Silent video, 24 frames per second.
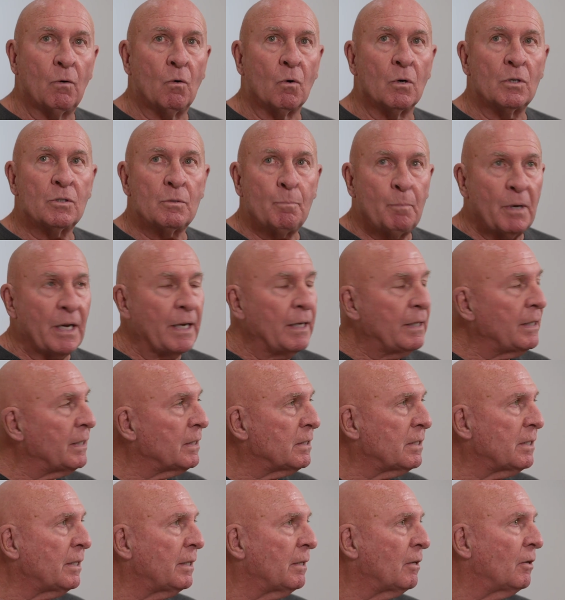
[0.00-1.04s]
horse
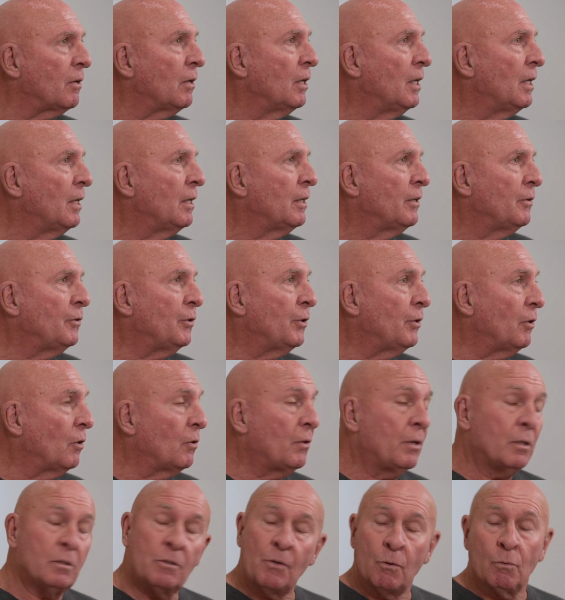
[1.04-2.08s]
paintings here,
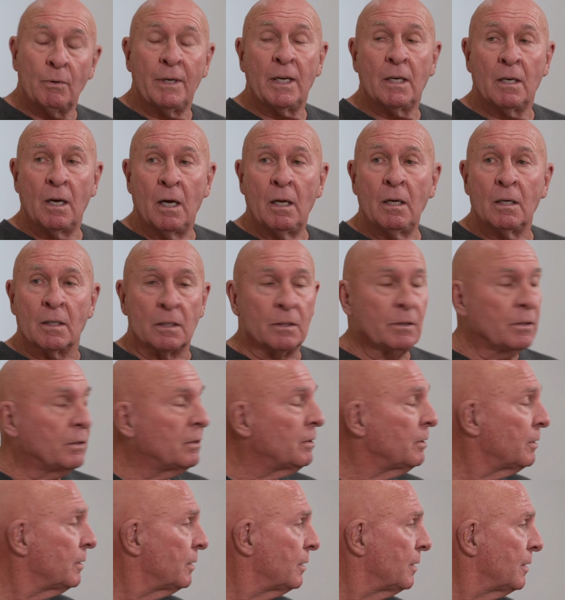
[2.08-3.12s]
there's three colors.
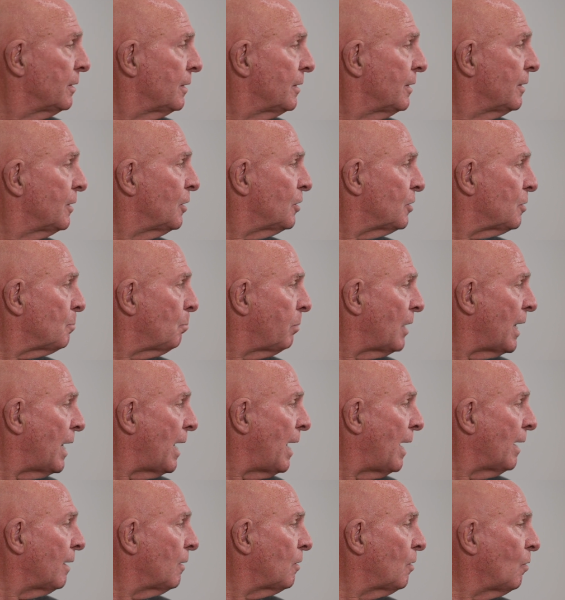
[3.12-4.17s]
There's
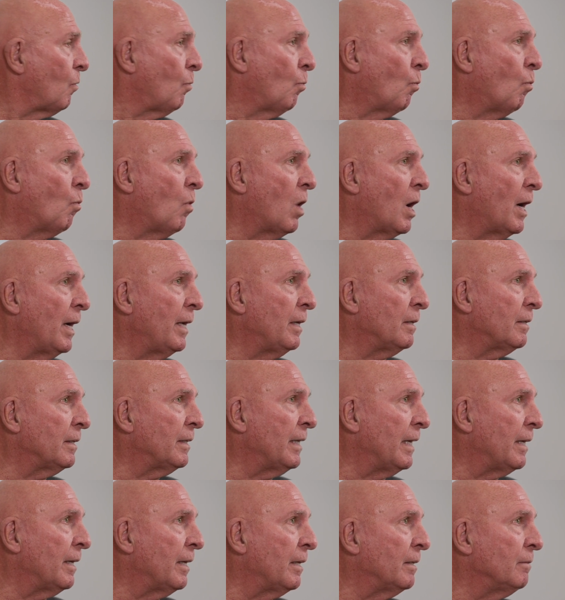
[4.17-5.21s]
black, white,
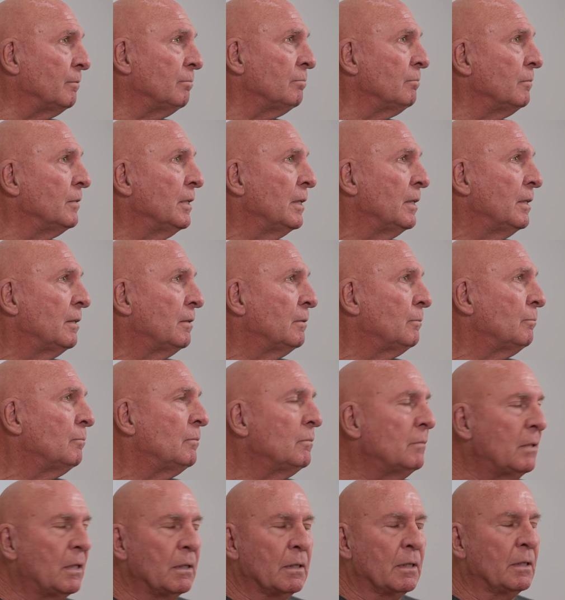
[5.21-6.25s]
and
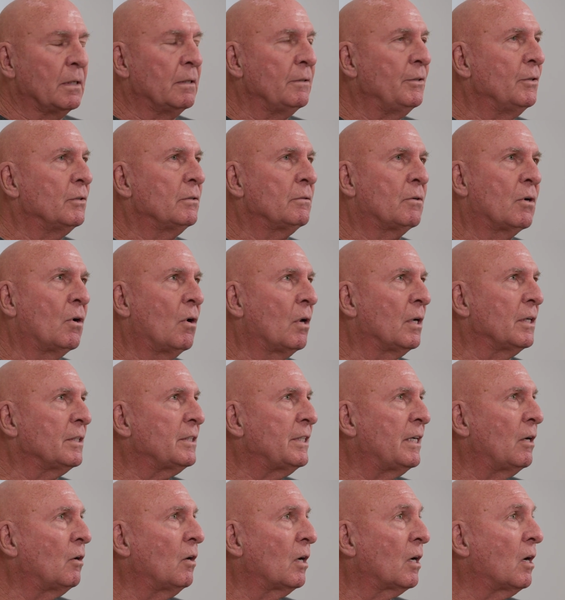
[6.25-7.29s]
you call it
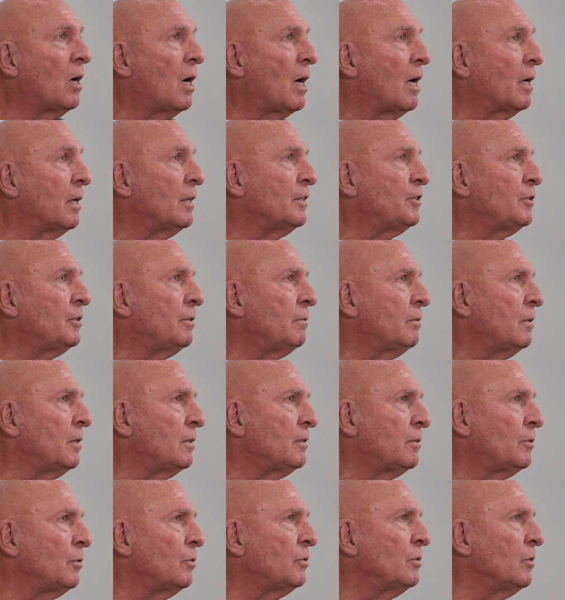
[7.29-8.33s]
terracotta.
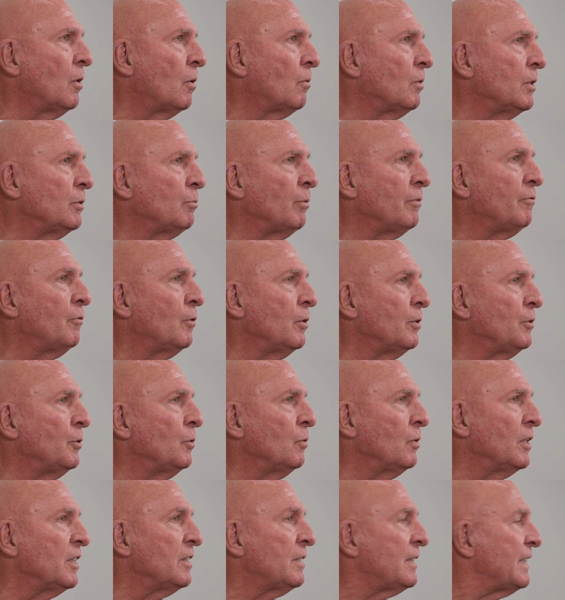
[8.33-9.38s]
Susan always referred
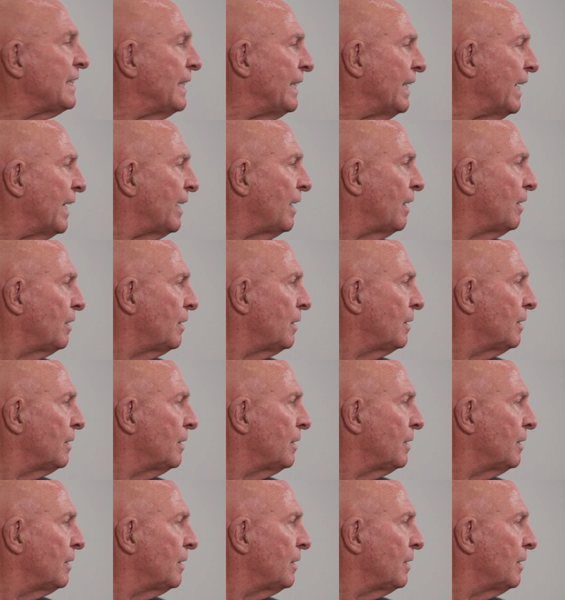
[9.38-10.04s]
to it as sienna.